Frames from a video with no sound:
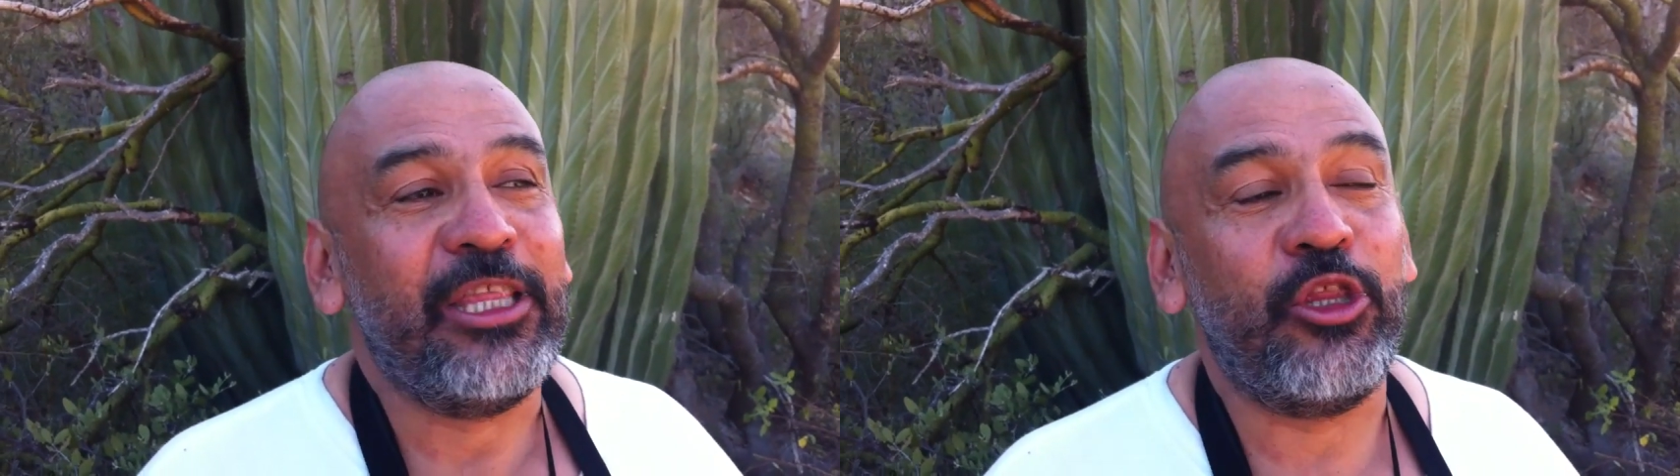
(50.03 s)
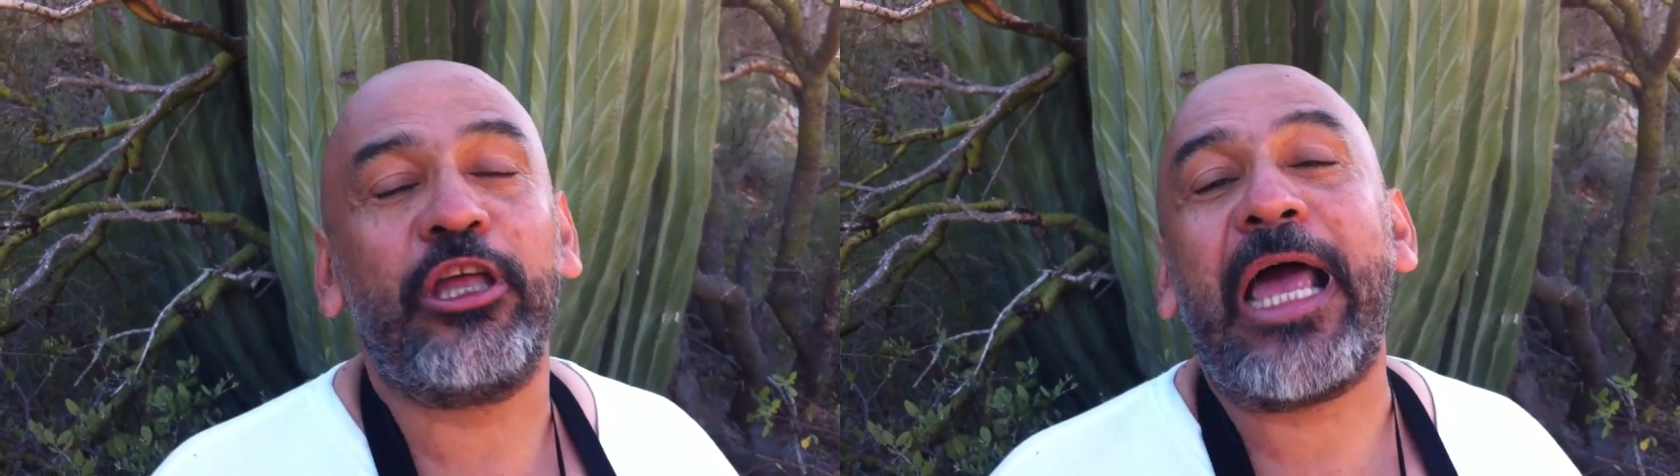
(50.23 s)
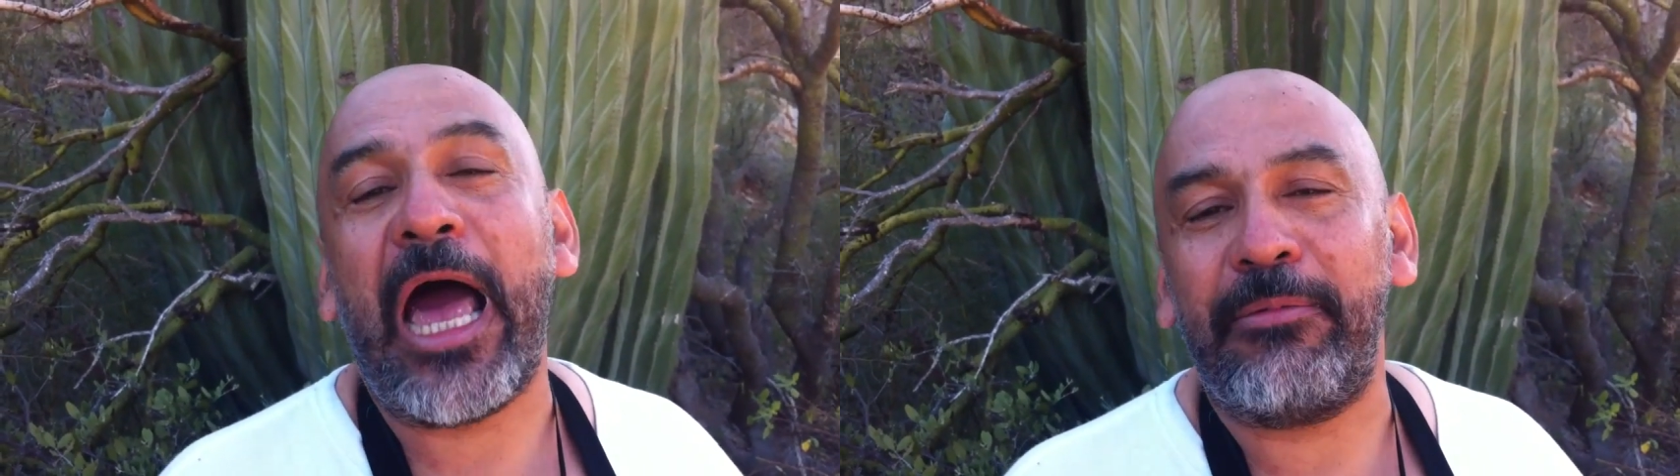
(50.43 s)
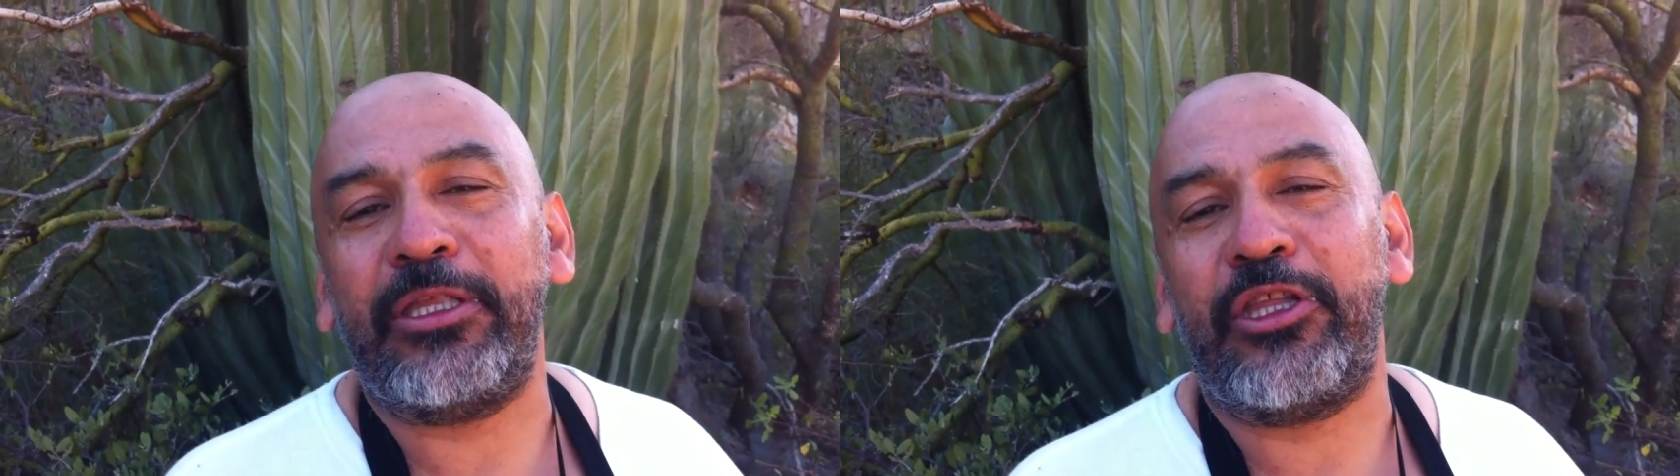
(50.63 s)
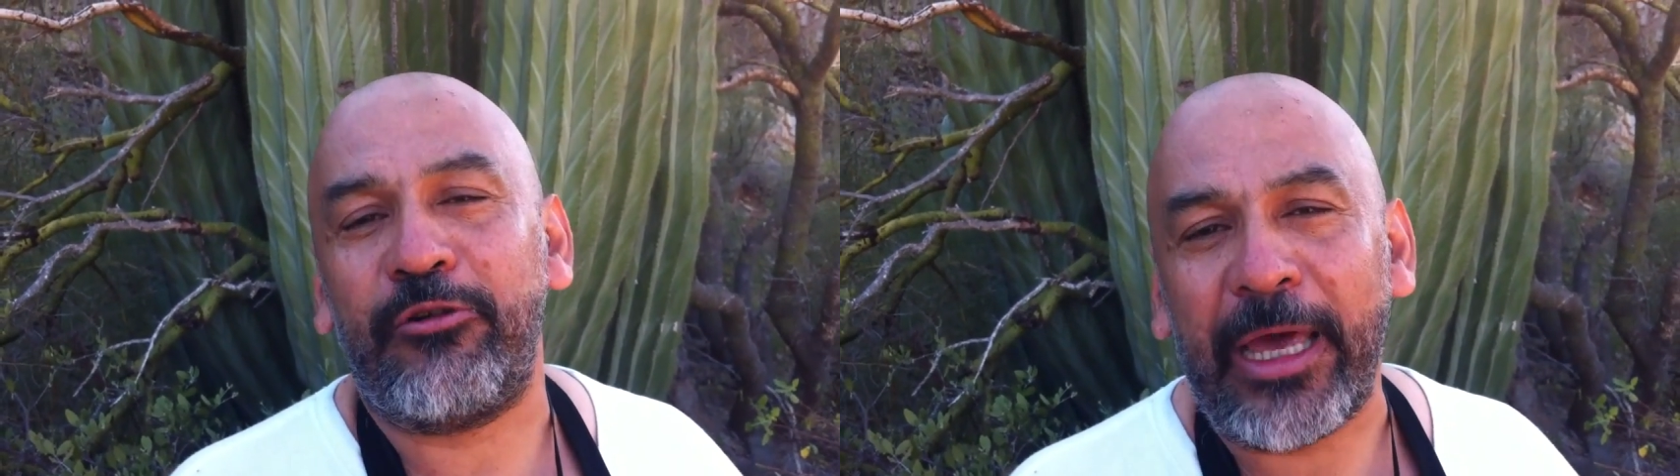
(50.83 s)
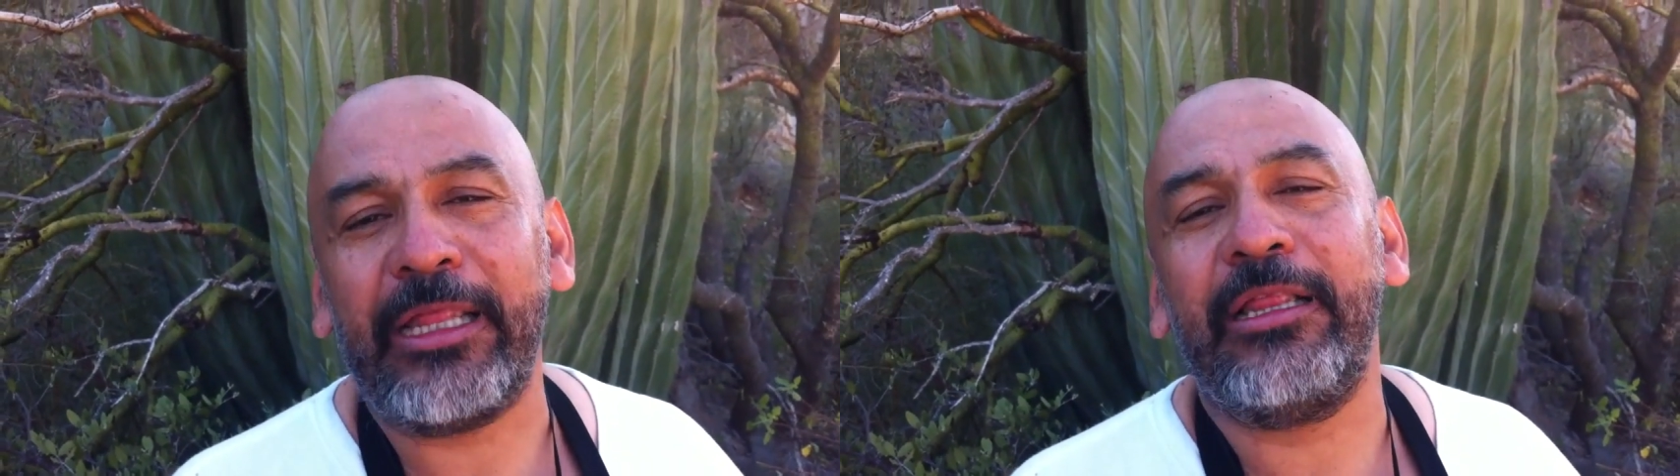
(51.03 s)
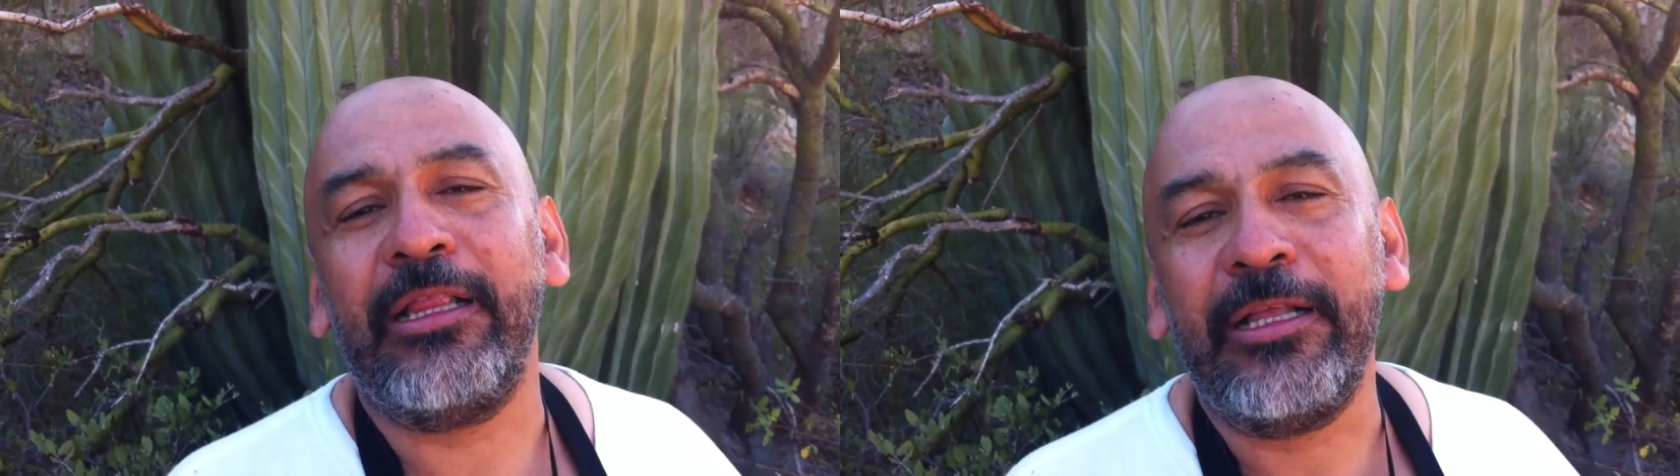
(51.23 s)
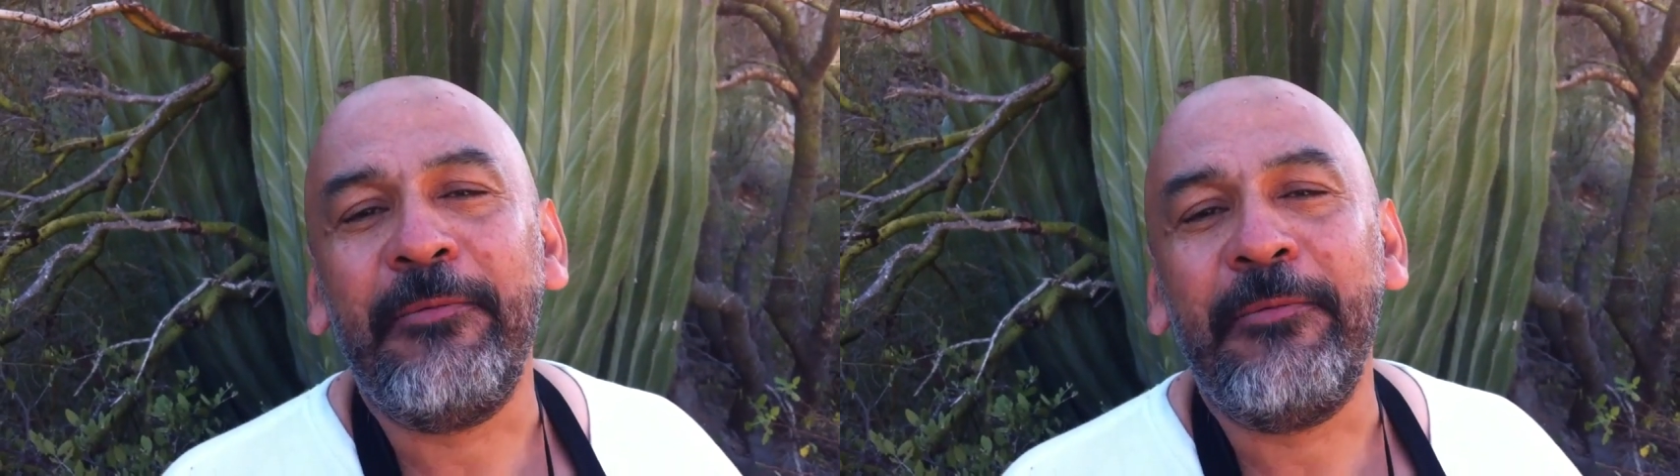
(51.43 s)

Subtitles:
not having the rattle